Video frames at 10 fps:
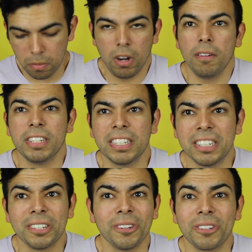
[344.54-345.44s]
obviously
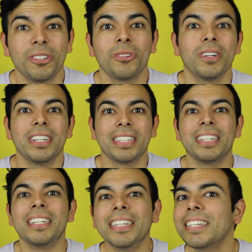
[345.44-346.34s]
it's haute couture, it's
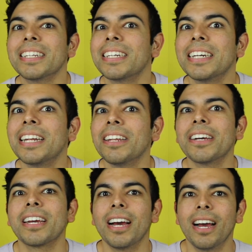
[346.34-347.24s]
gonna
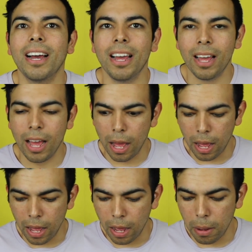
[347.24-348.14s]
look
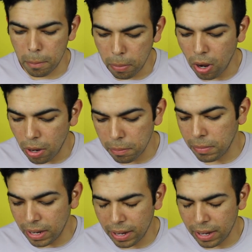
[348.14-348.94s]
bomb.